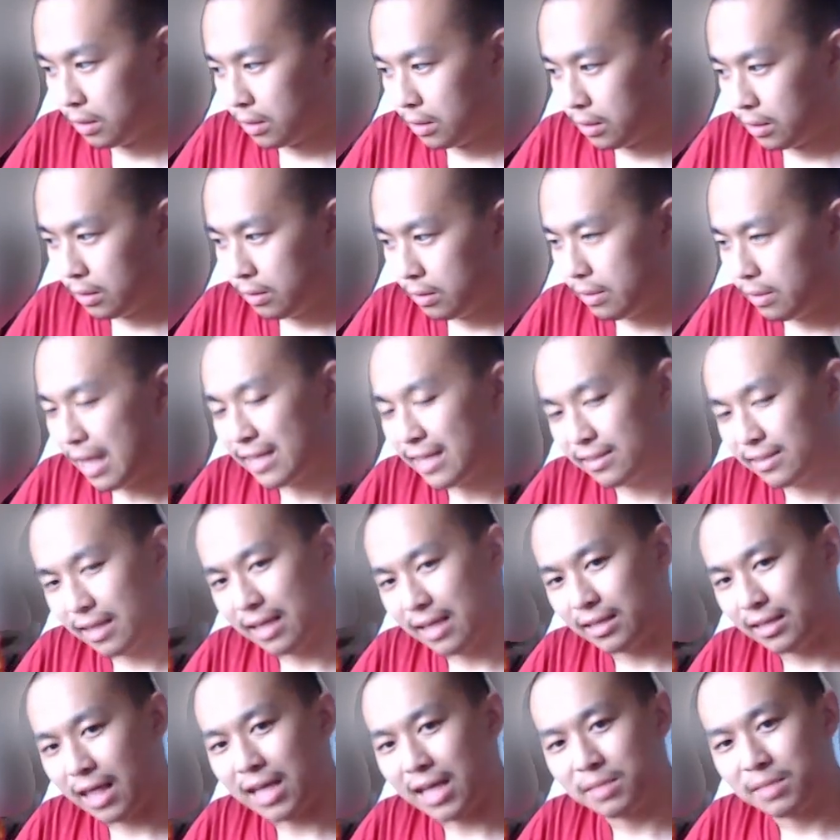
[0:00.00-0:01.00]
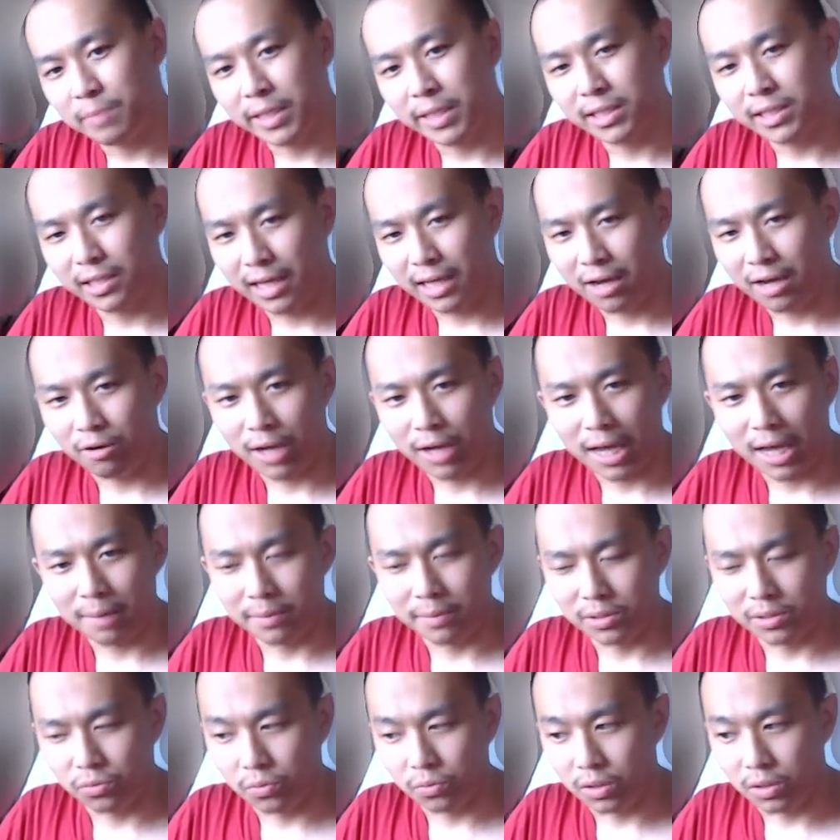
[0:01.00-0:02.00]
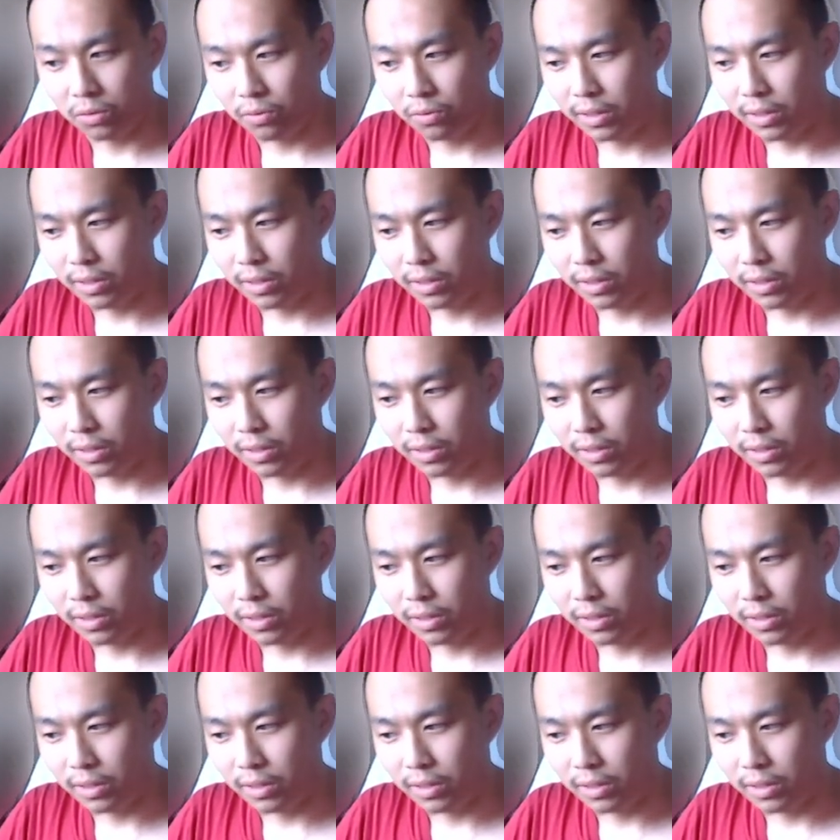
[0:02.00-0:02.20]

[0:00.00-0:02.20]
that's basically how habits work, right?